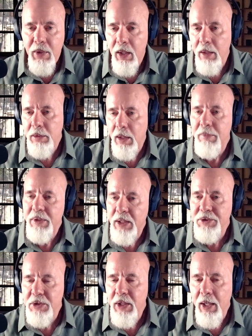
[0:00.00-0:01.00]
I, am a
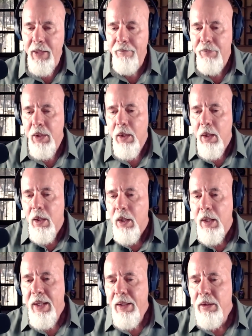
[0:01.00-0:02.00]
nice guy.
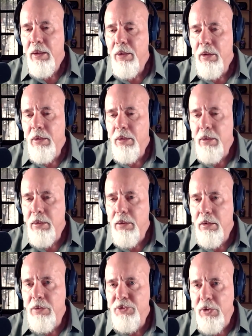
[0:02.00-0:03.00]
And the,
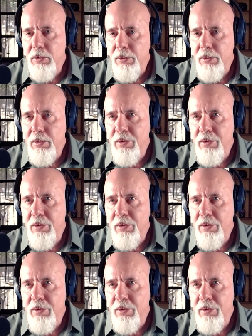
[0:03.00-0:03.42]
there's, a,